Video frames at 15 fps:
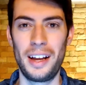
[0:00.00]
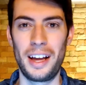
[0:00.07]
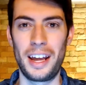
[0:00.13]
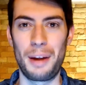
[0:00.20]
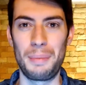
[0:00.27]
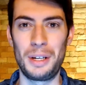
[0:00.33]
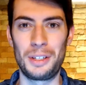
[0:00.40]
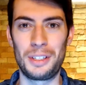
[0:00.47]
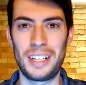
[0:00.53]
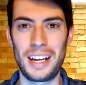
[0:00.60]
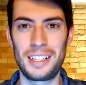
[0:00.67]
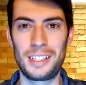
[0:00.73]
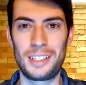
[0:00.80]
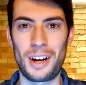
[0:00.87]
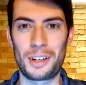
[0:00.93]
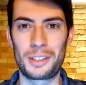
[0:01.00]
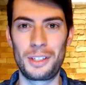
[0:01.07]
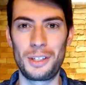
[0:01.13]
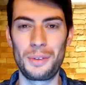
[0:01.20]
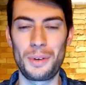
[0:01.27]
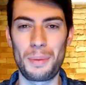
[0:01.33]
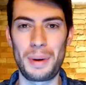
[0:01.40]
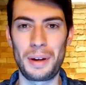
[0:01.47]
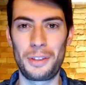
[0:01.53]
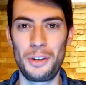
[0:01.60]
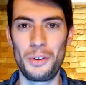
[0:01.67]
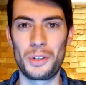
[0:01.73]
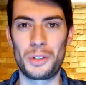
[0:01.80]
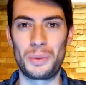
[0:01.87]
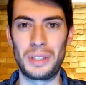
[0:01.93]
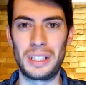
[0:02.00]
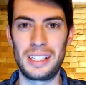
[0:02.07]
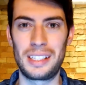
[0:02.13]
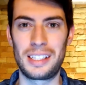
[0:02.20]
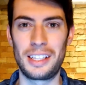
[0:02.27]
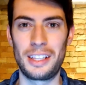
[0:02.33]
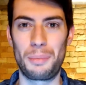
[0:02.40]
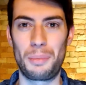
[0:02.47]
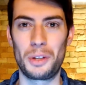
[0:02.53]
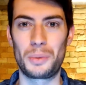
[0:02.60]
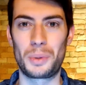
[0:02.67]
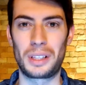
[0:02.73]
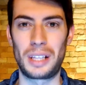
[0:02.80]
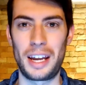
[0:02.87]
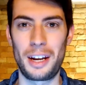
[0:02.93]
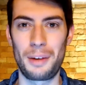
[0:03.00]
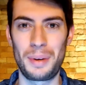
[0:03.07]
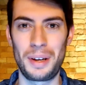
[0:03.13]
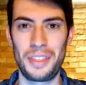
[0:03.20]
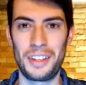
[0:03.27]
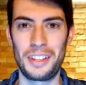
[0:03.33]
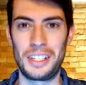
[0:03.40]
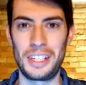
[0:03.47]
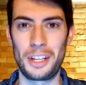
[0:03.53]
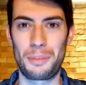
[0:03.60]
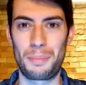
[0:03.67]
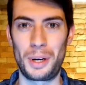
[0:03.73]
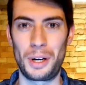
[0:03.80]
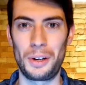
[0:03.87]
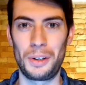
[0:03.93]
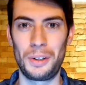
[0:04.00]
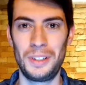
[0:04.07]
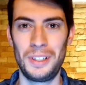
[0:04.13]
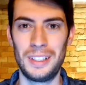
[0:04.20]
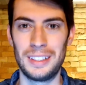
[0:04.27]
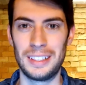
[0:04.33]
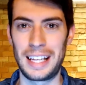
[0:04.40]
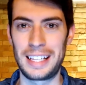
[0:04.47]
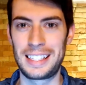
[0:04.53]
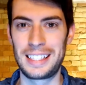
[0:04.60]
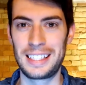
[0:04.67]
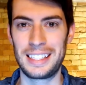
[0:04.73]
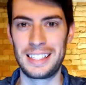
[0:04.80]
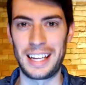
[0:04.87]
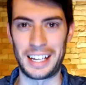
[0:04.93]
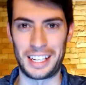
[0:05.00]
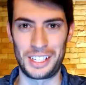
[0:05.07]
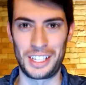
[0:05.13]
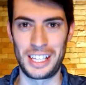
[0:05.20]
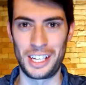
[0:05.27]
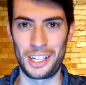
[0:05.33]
and I'm here today to talk to you about the newest release in the Brunswick lineup, the Zenith Pearl. Let's take it to the